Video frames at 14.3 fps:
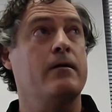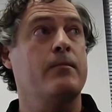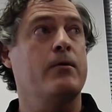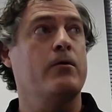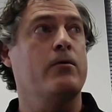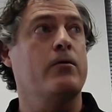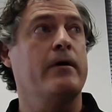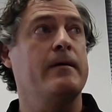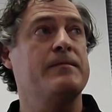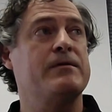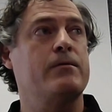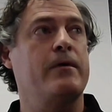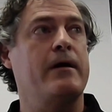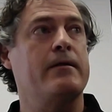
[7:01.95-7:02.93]
other
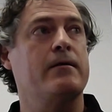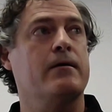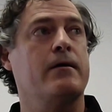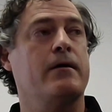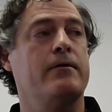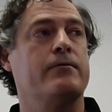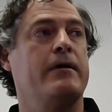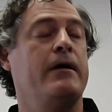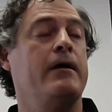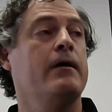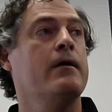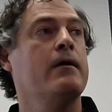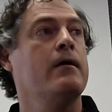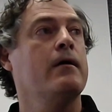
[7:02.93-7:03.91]
programs throughout the country
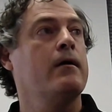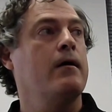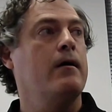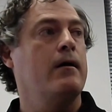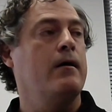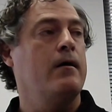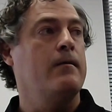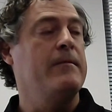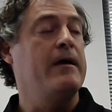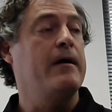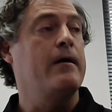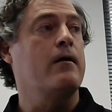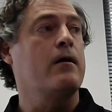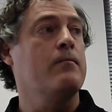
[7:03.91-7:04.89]

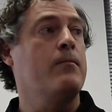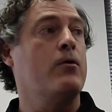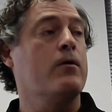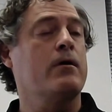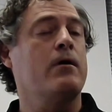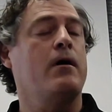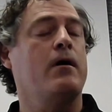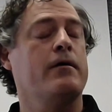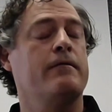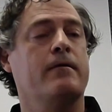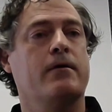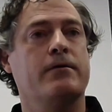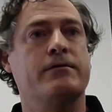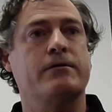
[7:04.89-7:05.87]
that are more
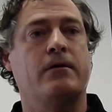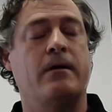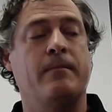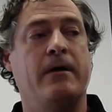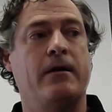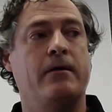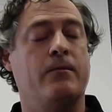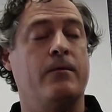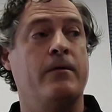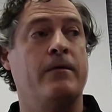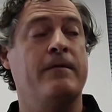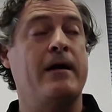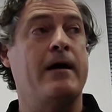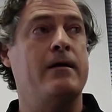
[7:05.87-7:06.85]
controversial. I mean,
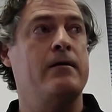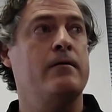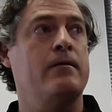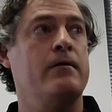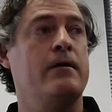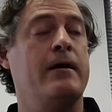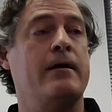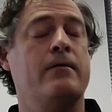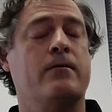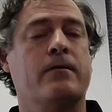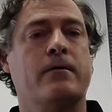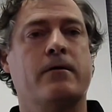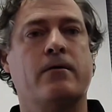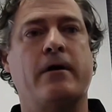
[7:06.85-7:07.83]
you got
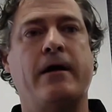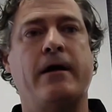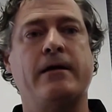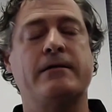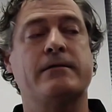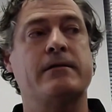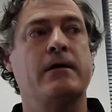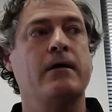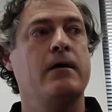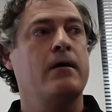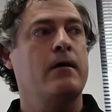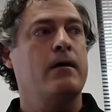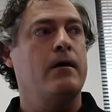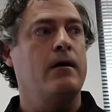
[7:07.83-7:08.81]
northern grays
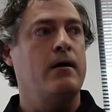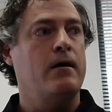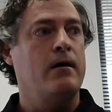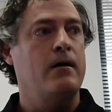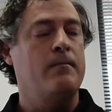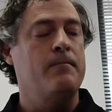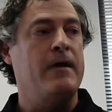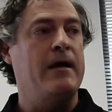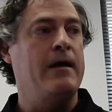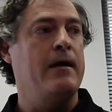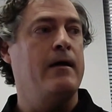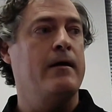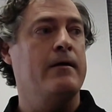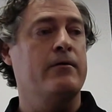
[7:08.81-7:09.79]

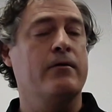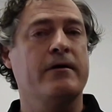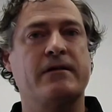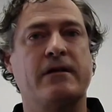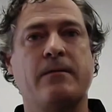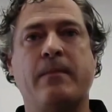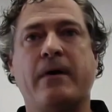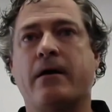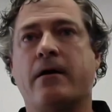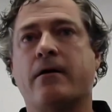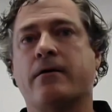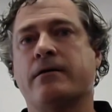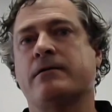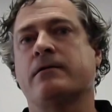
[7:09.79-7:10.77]
and grizzly
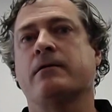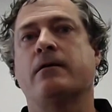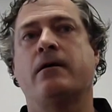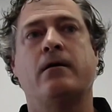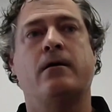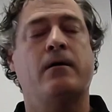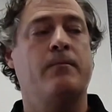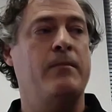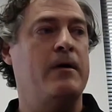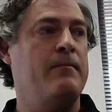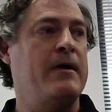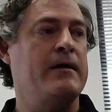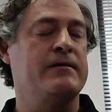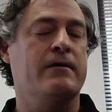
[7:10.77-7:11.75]
bears,
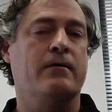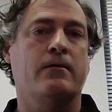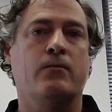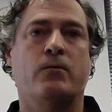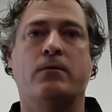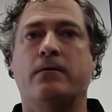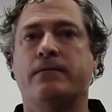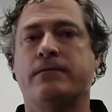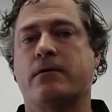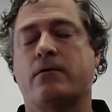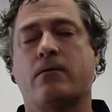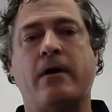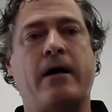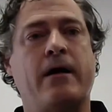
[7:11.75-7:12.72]
but Mexican wolves
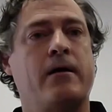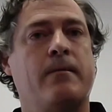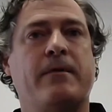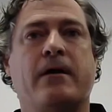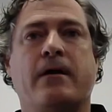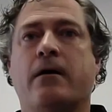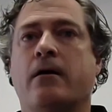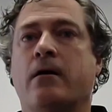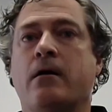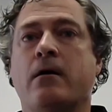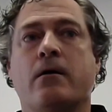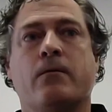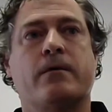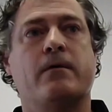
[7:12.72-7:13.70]
are right up there,
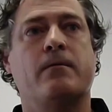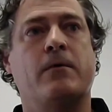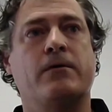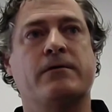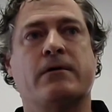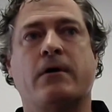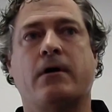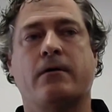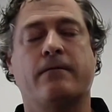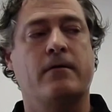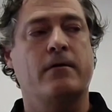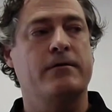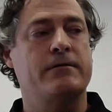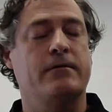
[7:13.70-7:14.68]
the most
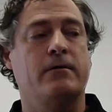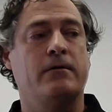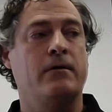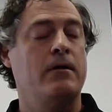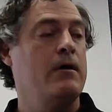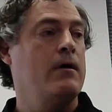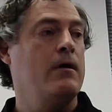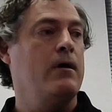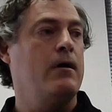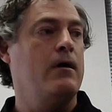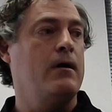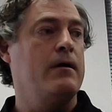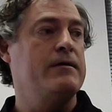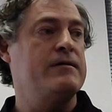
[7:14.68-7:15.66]
controversial
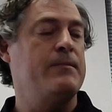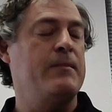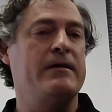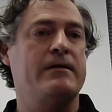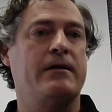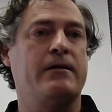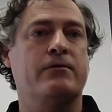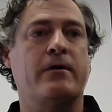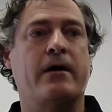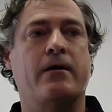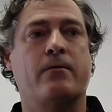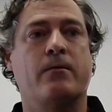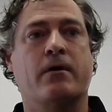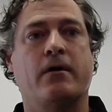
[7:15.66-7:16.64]
species to try